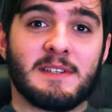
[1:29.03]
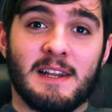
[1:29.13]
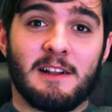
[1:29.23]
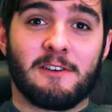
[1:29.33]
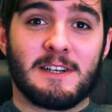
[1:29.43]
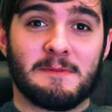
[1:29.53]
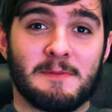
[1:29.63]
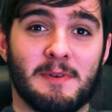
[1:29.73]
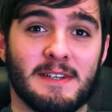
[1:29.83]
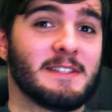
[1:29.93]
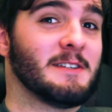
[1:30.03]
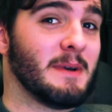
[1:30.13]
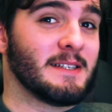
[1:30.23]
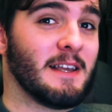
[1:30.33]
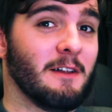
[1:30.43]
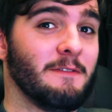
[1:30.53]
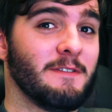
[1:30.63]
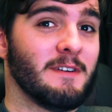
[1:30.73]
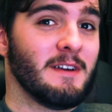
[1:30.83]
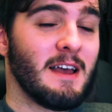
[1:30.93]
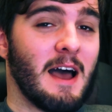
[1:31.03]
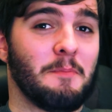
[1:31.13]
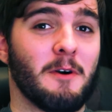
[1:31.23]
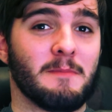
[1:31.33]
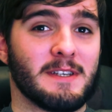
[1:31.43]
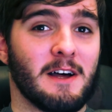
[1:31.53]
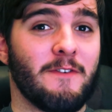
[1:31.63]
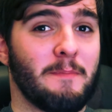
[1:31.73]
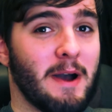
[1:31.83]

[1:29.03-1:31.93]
as a little Christmas present to myself, I bought myself a